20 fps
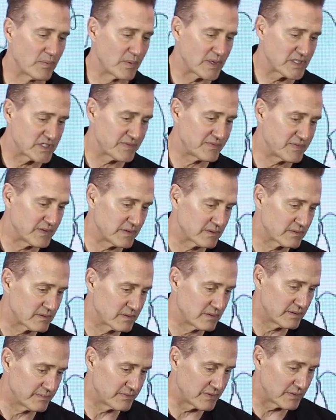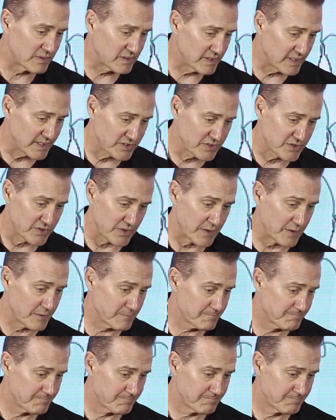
which if you, if you click, sir,